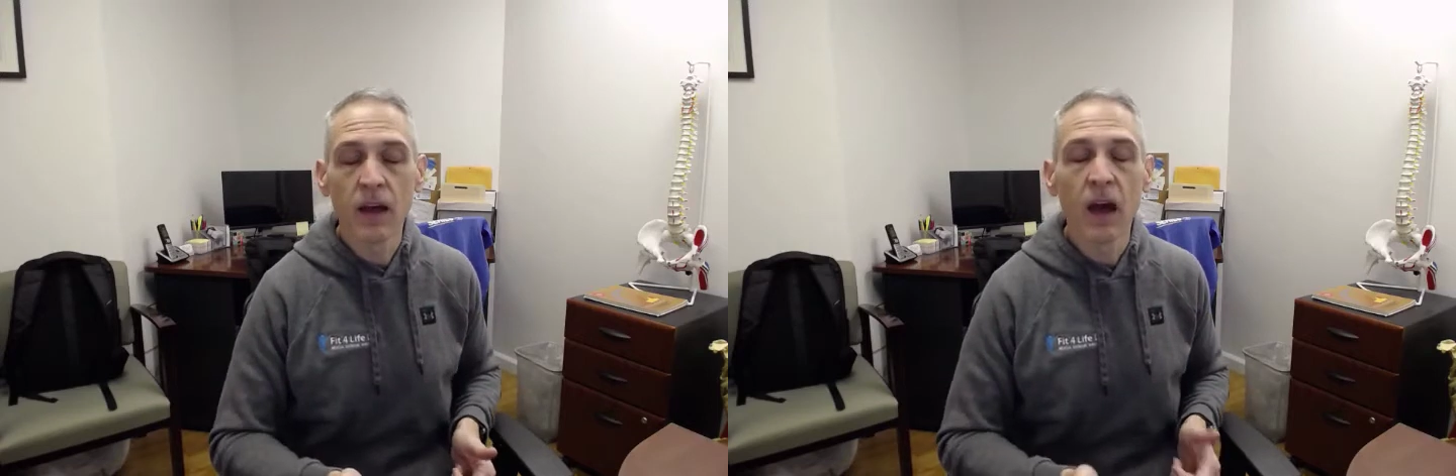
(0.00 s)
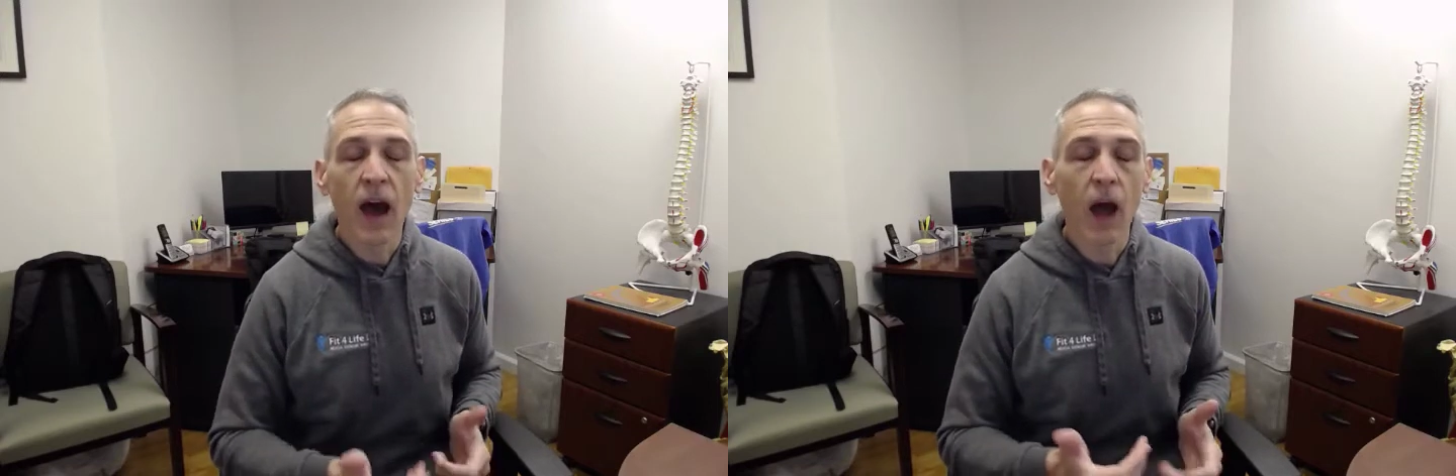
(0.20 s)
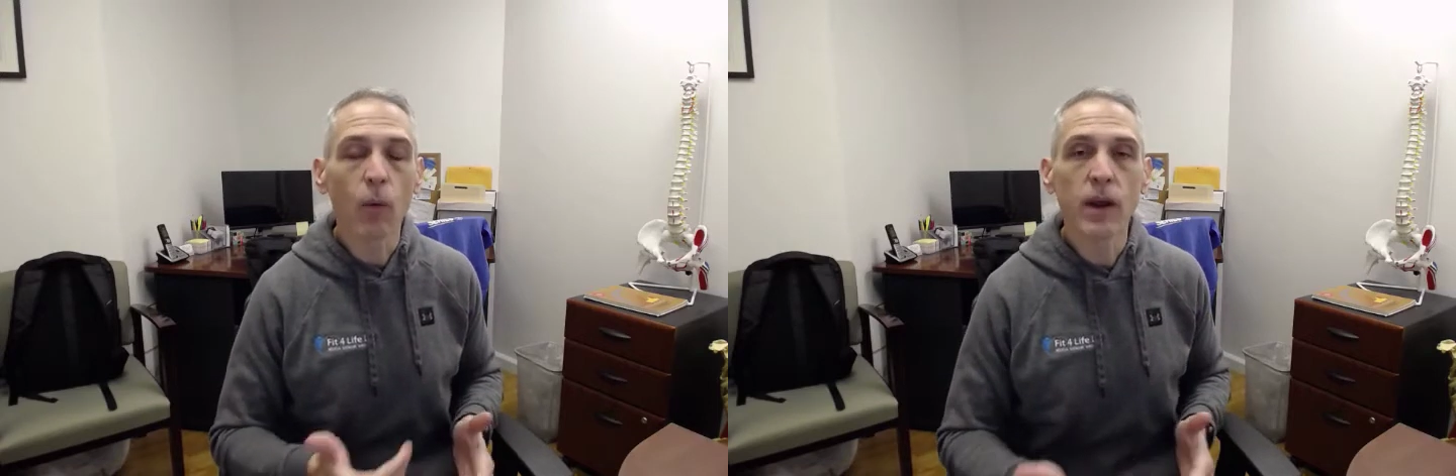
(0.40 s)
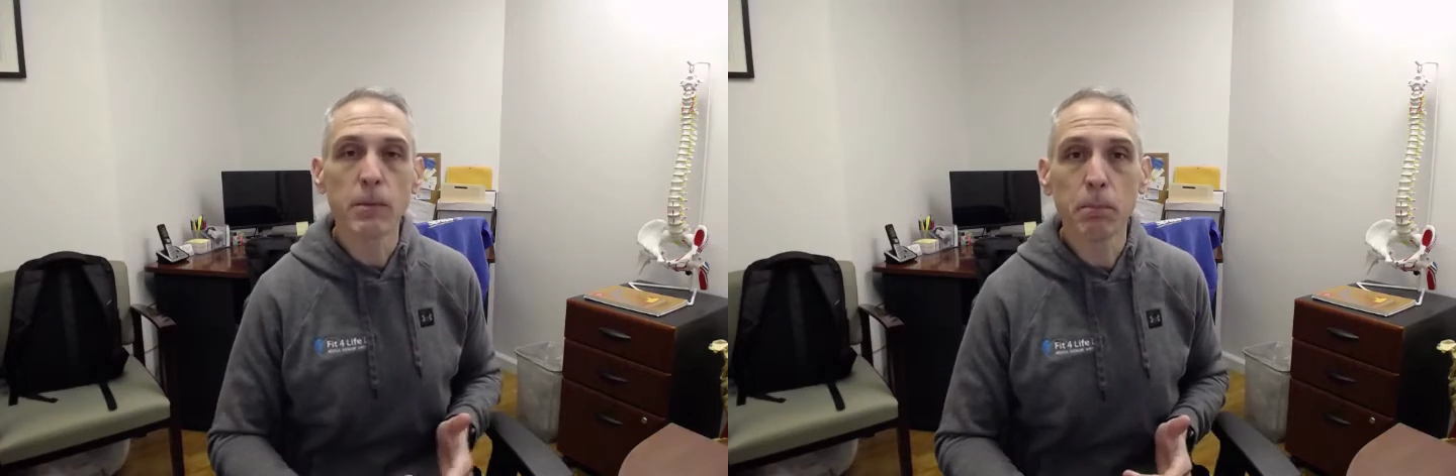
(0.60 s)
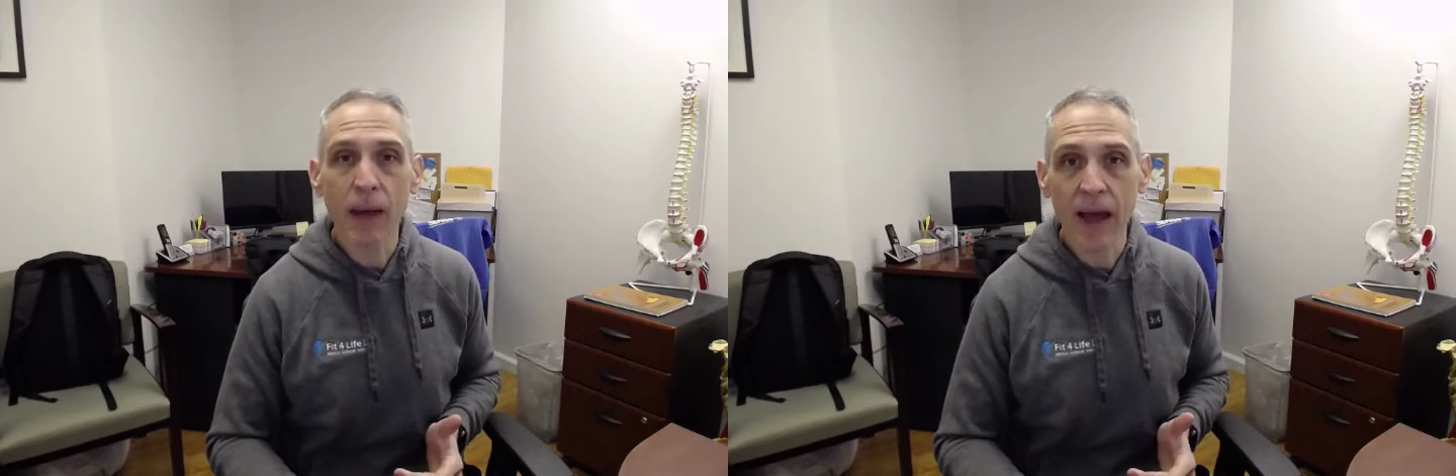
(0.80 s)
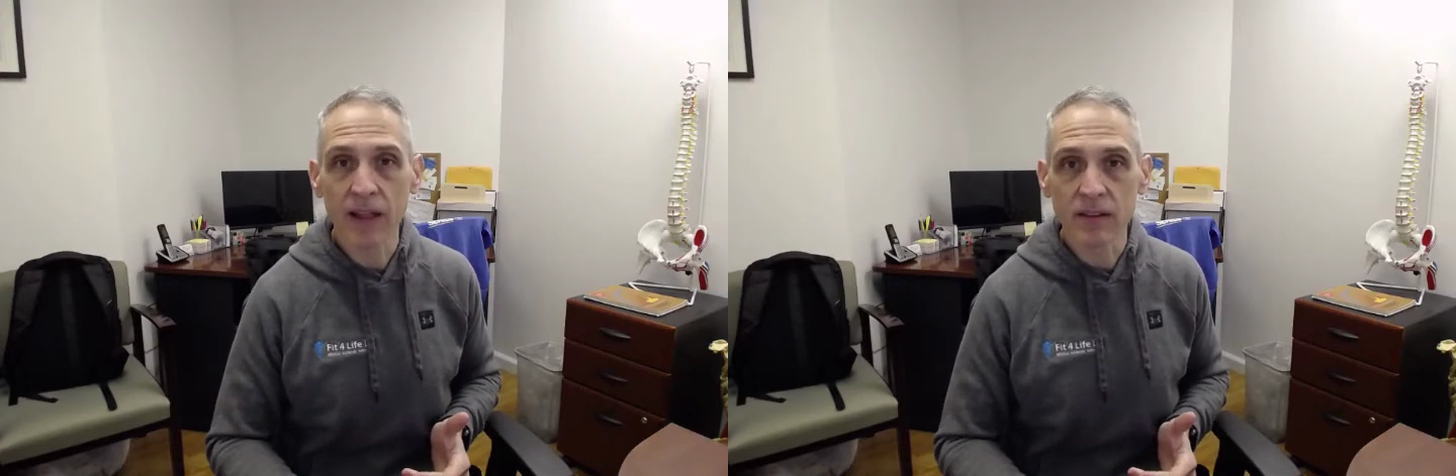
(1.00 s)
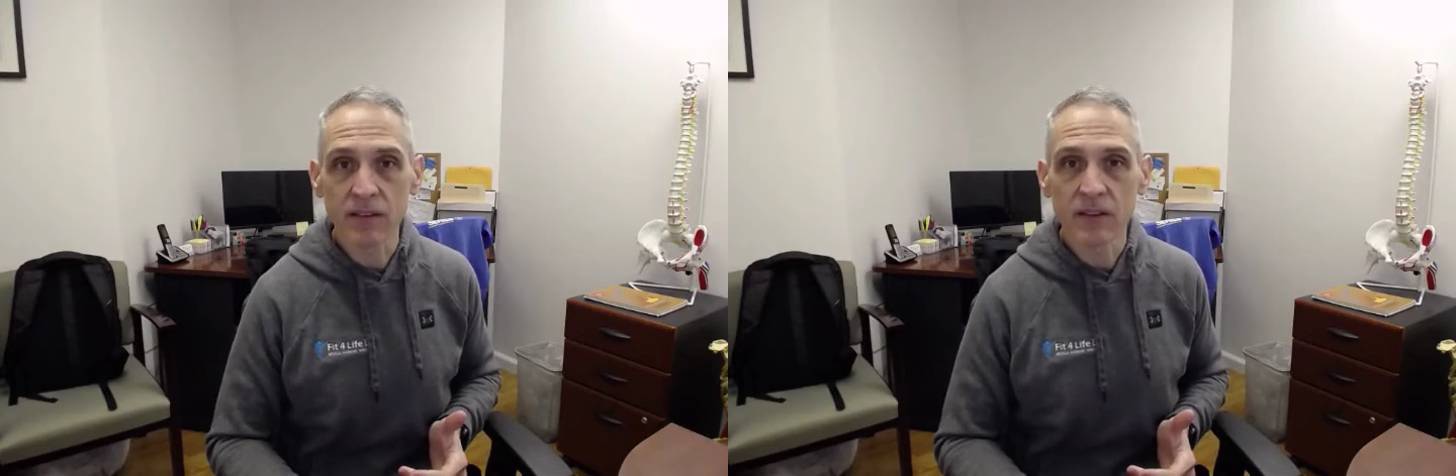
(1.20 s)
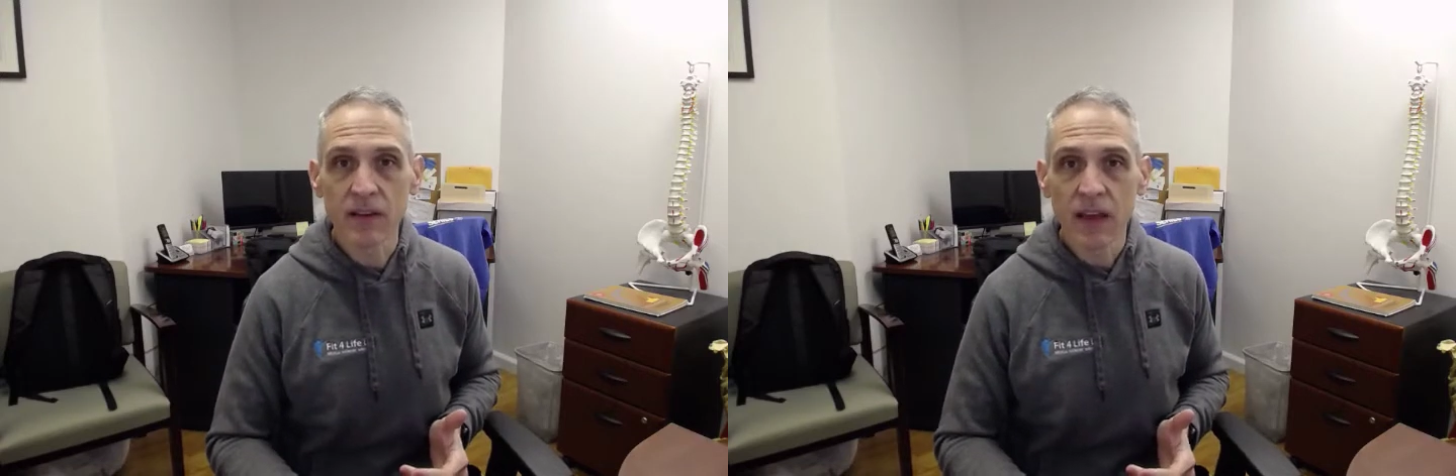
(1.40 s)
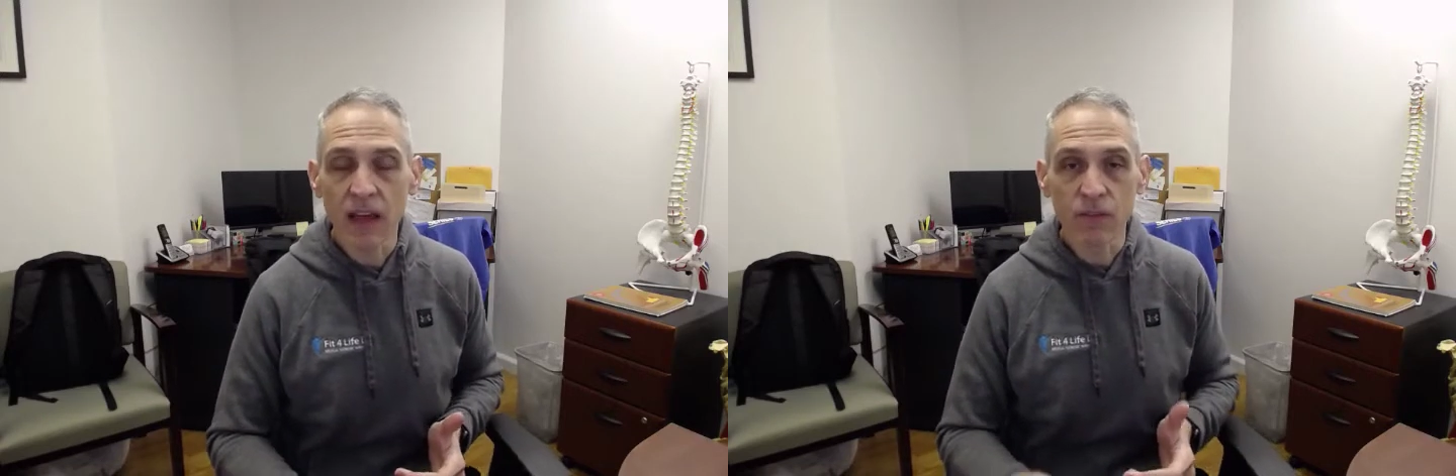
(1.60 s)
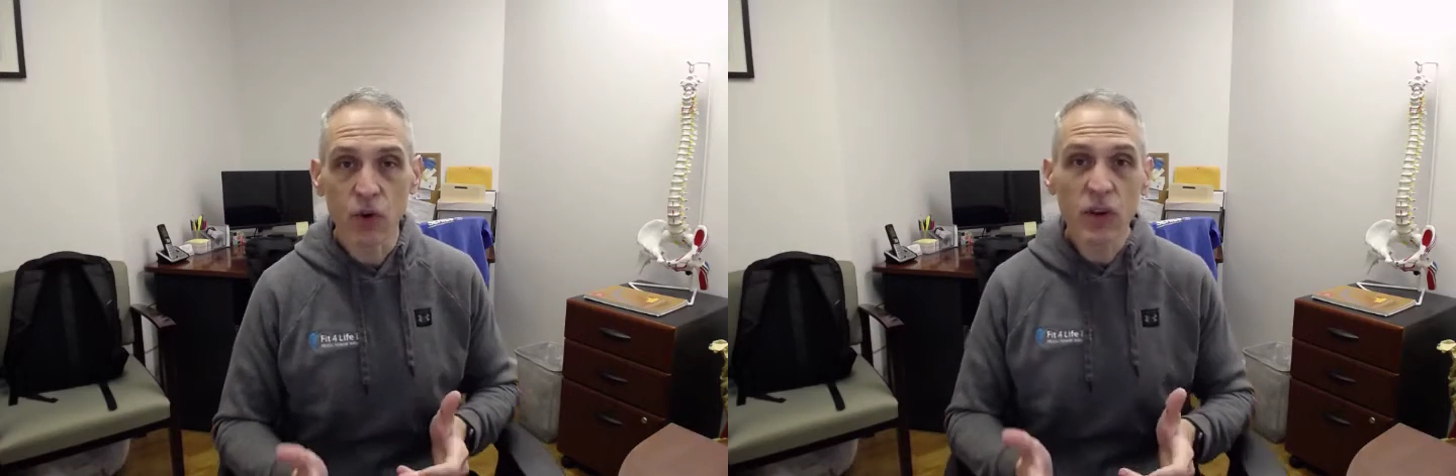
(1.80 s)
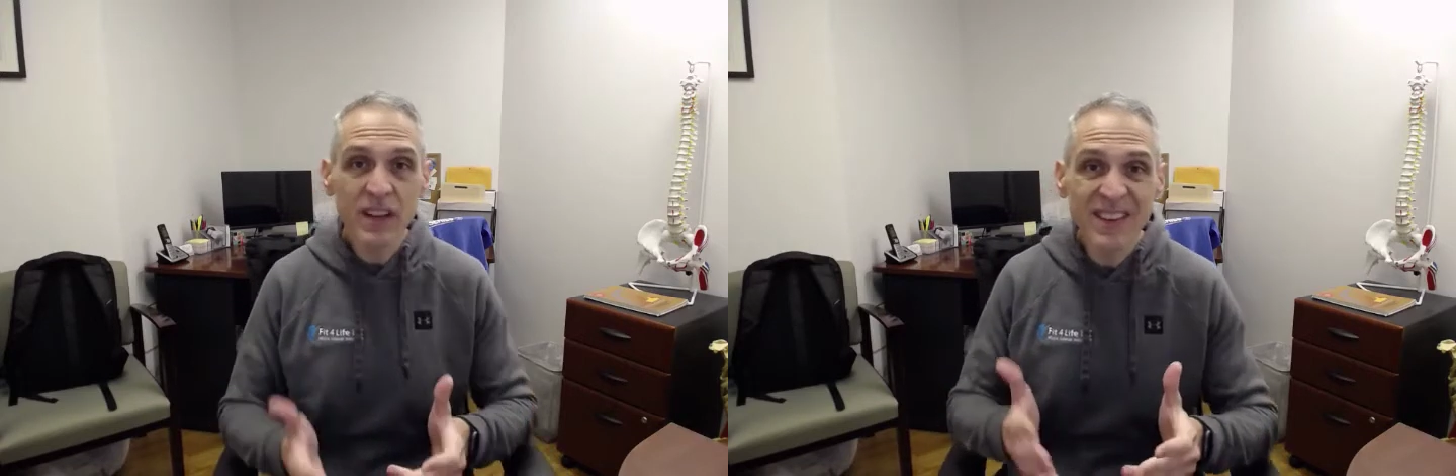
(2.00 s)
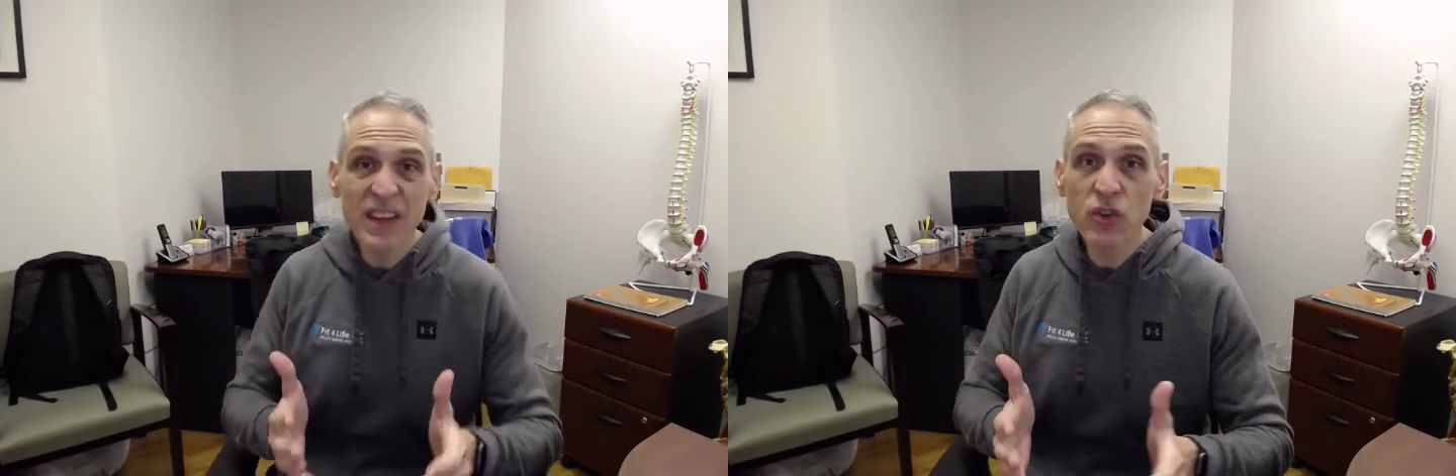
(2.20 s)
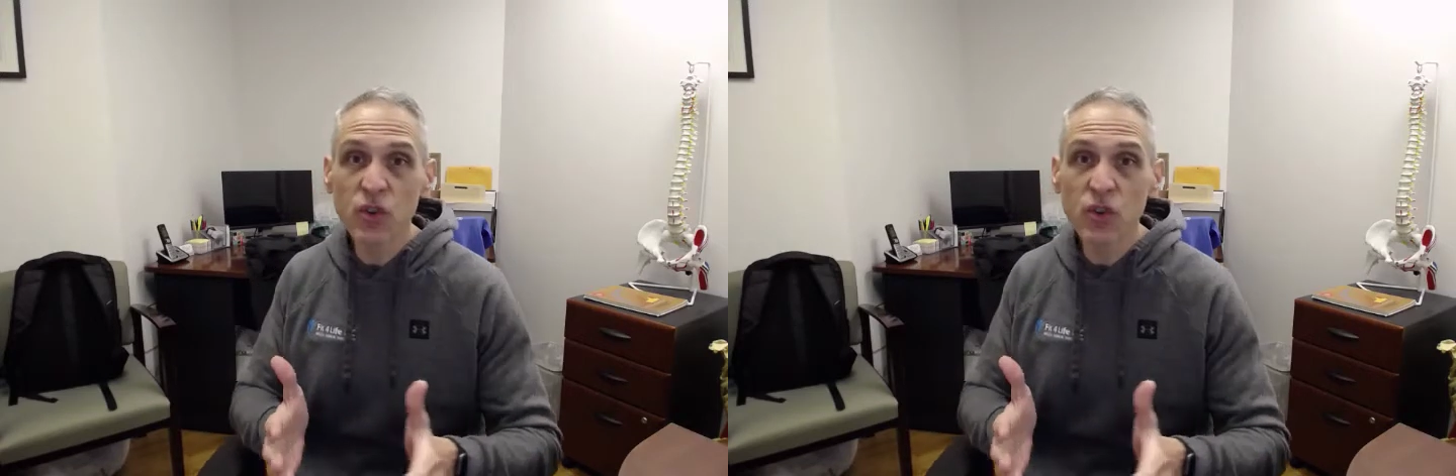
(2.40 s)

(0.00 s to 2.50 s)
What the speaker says: I want to be balanced. If you continue